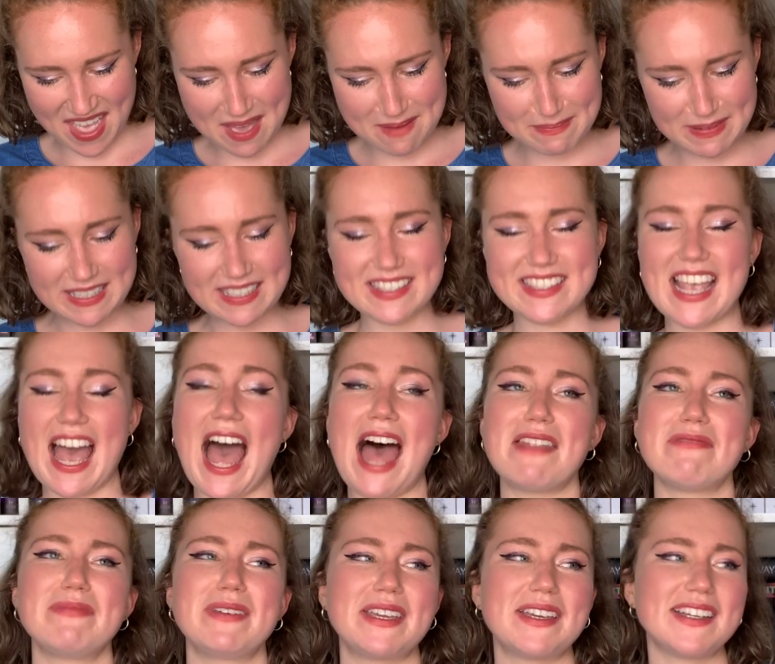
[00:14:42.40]
bit
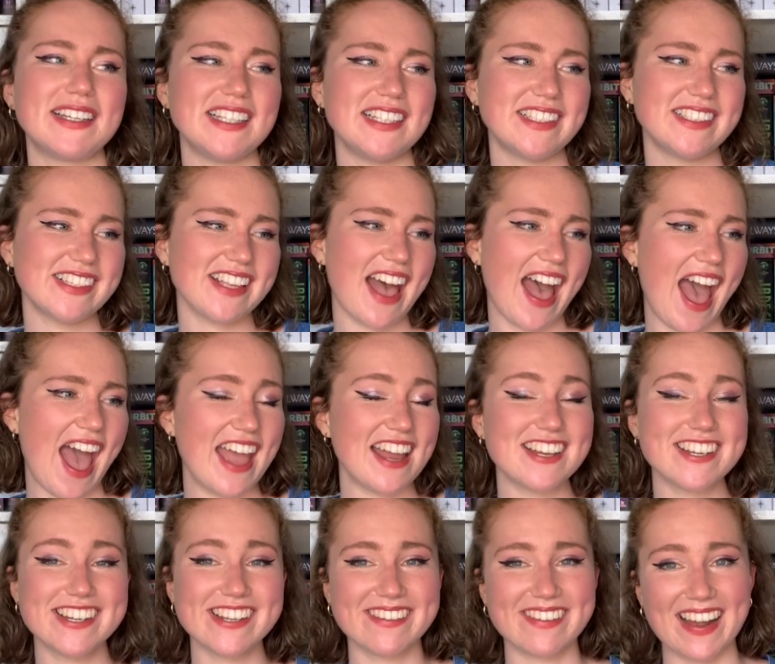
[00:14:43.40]
sad, because I
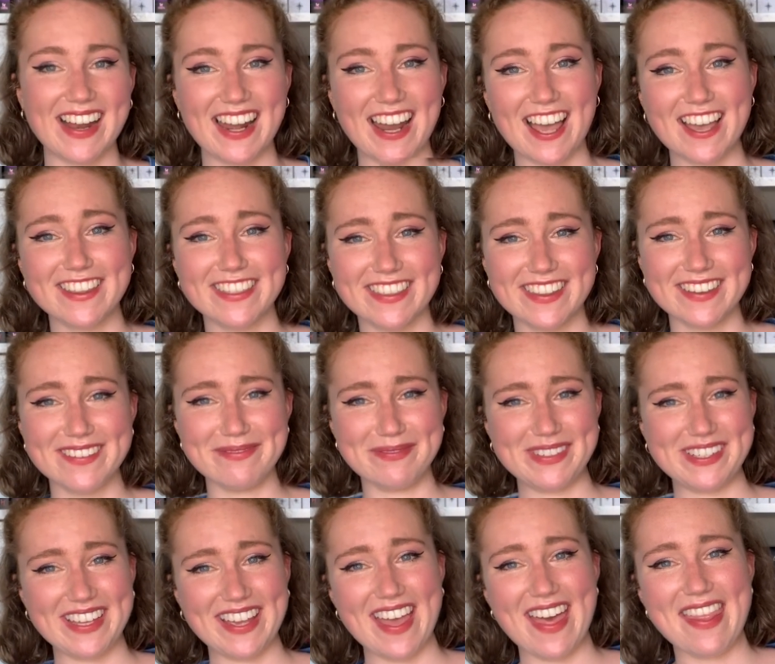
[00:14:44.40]
actually quite like them
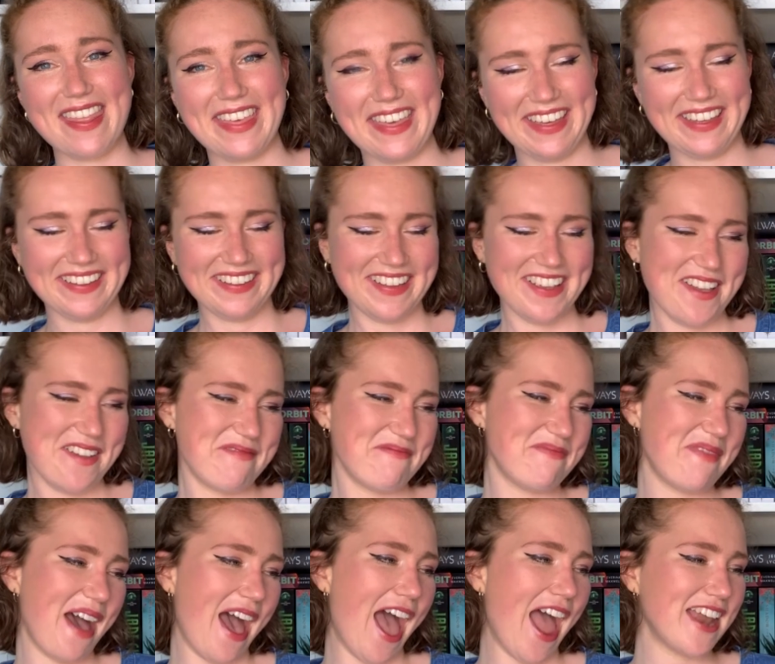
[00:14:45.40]
together,
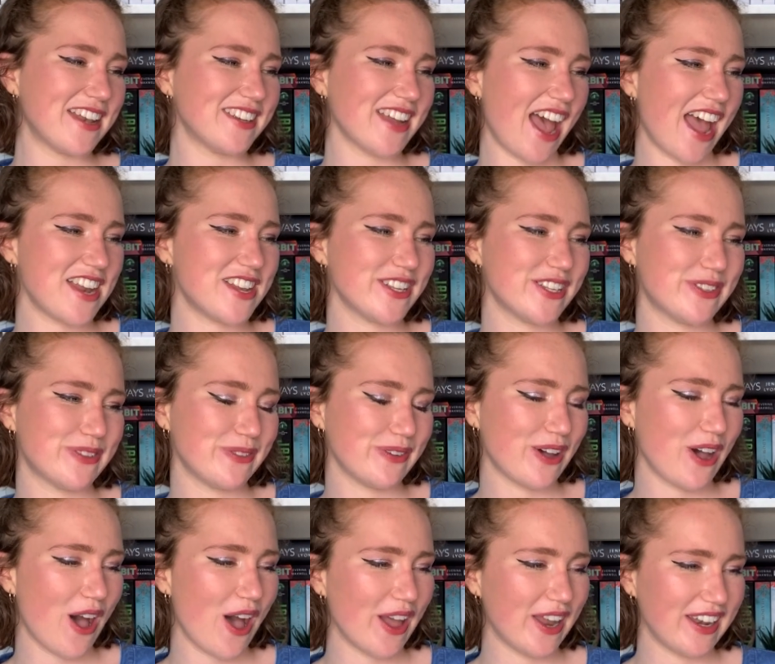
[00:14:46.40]
but I just
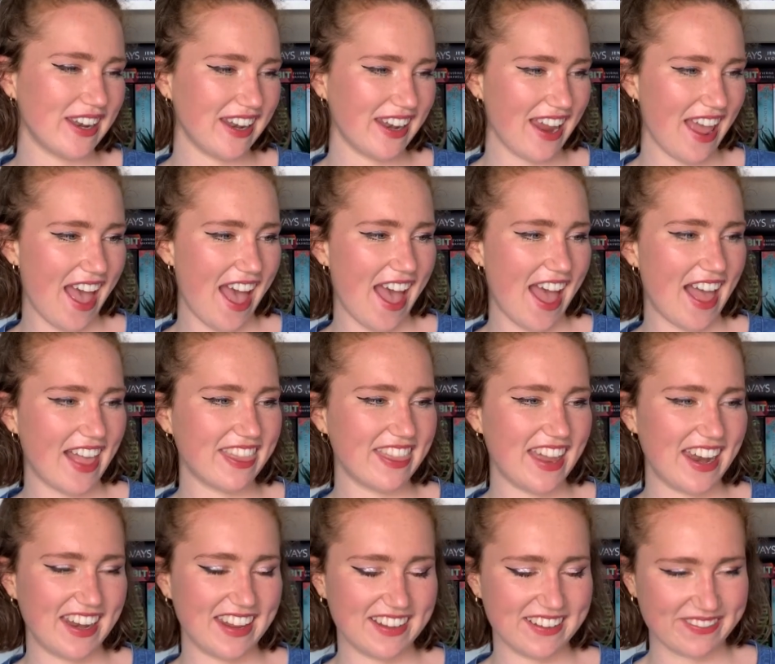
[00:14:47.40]
forgotten,
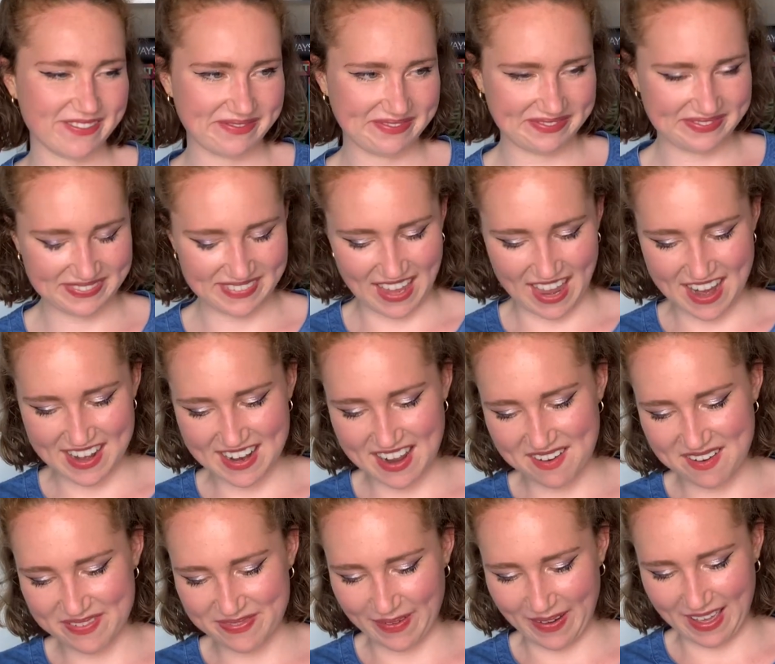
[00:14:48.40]
and now
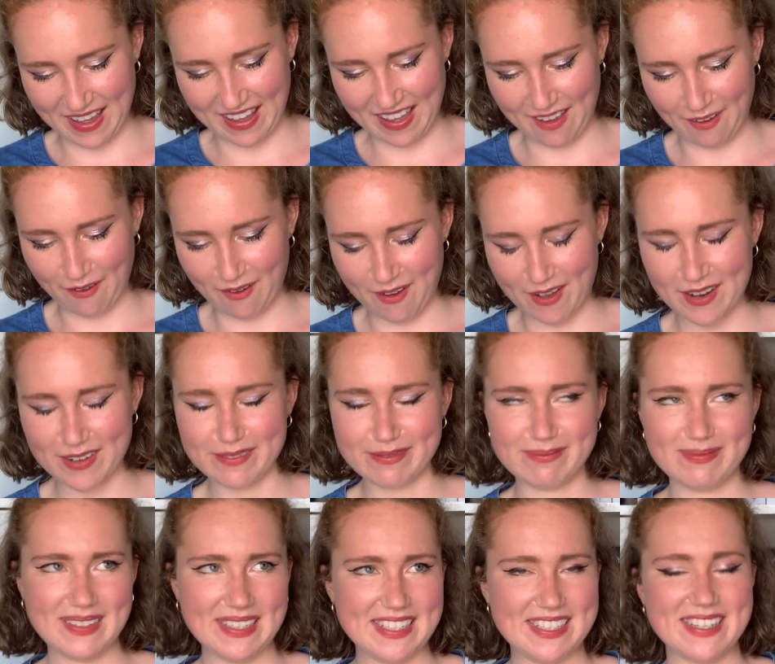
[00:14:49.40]
I feel like I can't
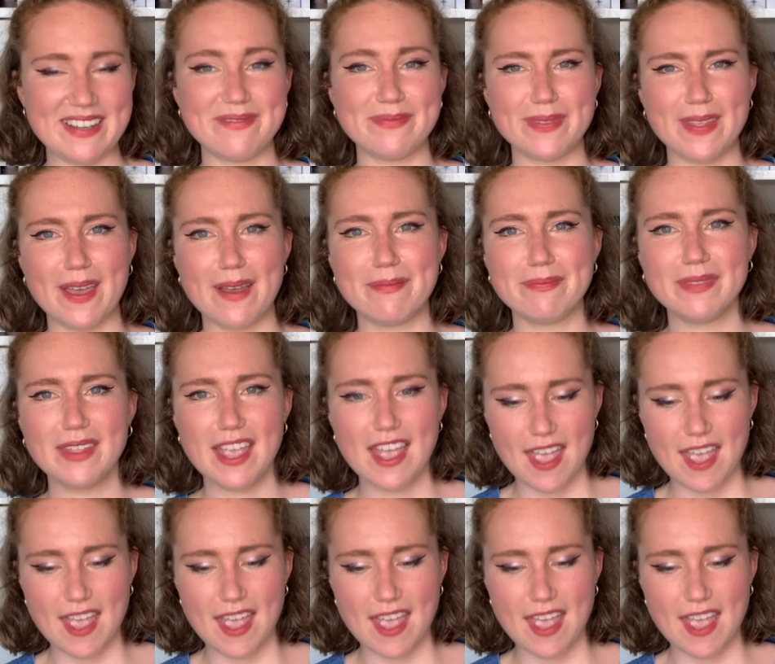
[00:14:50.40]
ship them.